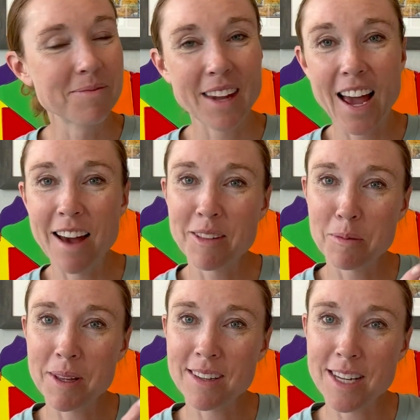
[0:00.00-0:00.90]
I have this
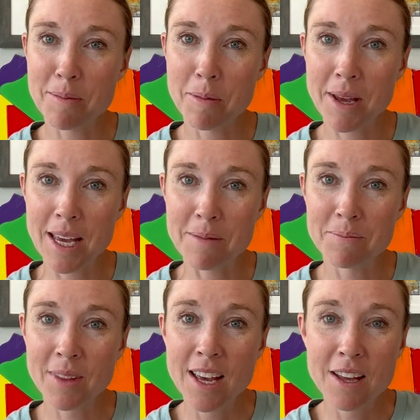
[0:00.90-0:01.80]
piece of tape on my
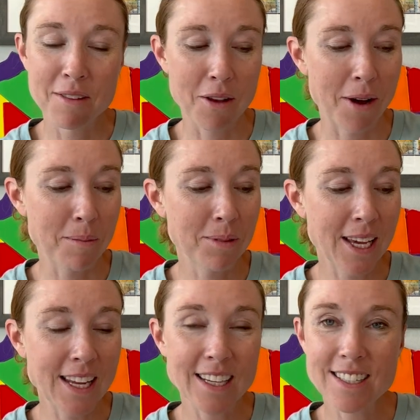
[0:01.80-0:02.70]
hand. So I'm
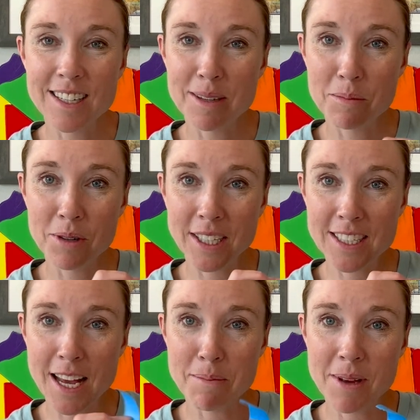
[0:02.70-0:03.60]
planning to bring
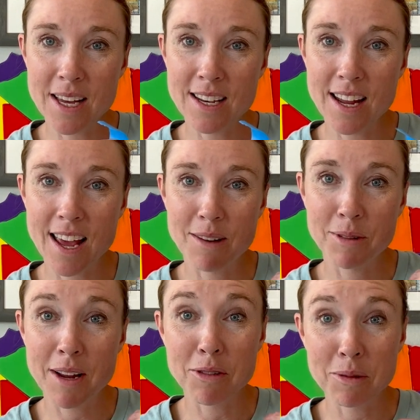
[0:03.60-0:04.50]
tape in, and
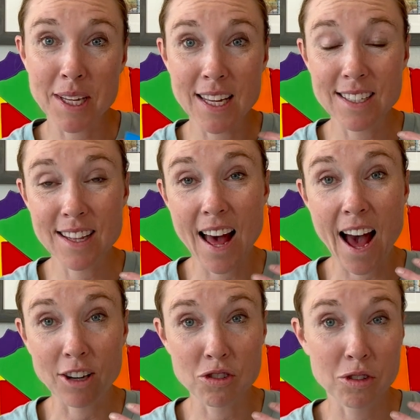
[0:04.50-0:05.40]
whenever we get to the
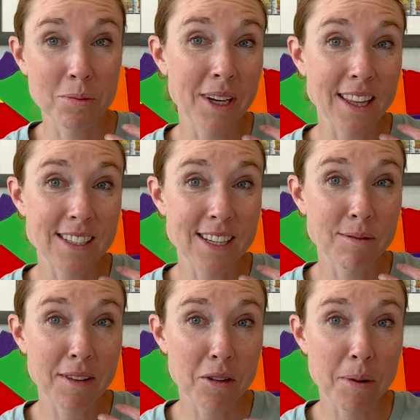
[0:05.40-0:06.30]
actual playing the tin
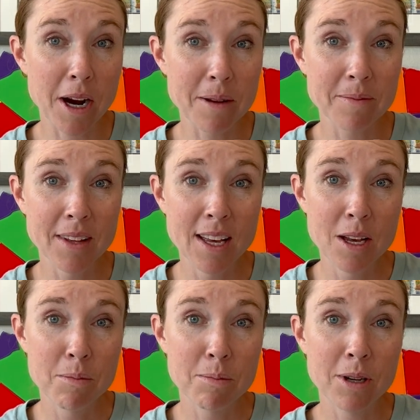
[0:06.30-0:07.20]
whistle part,
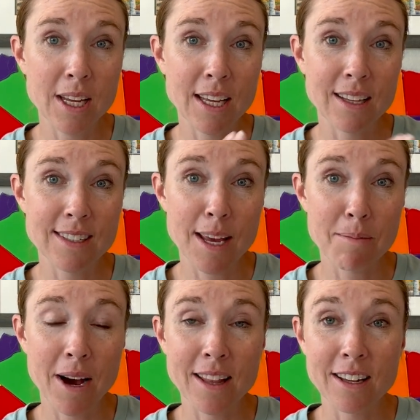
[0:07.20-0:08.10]
putting tape
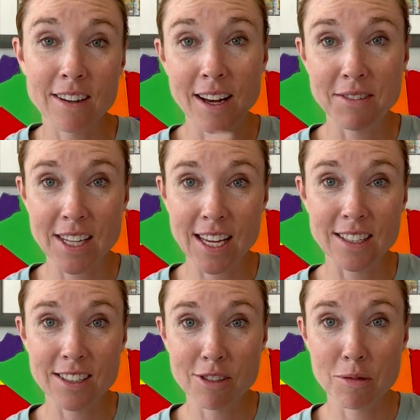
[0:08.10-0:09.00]
on their left
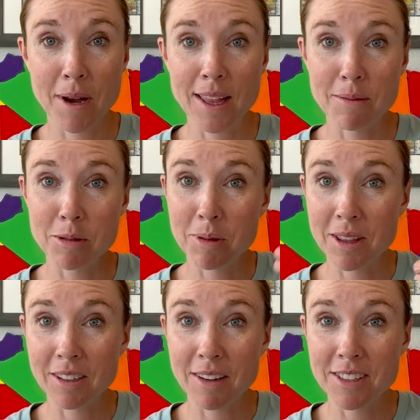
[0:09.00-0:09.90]
hand to remind them to put
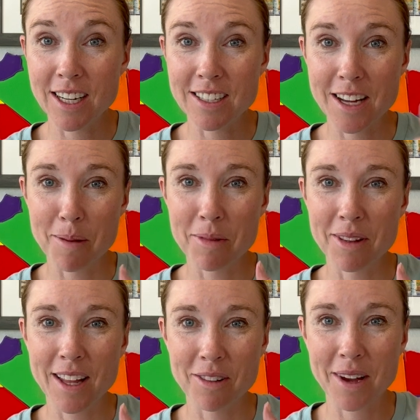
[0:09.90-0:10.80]
their left hand on top. So
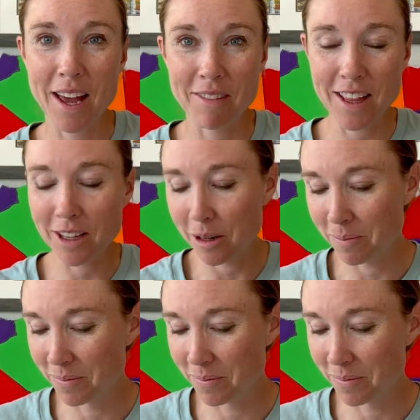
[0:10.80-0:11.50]
that's why I have that there.